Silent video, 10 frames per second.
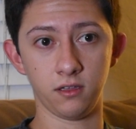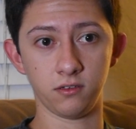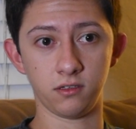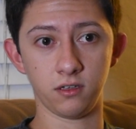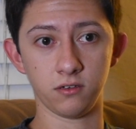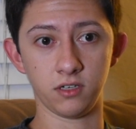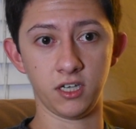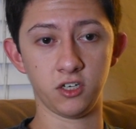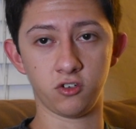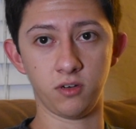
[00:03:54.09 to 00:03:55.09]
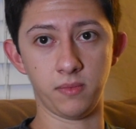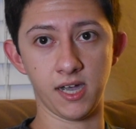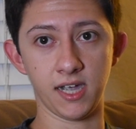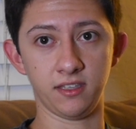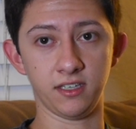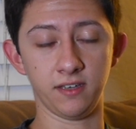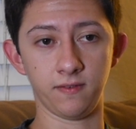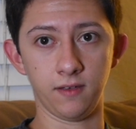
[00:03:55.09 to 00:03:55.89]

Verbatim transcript: There's there's a history behind it. If,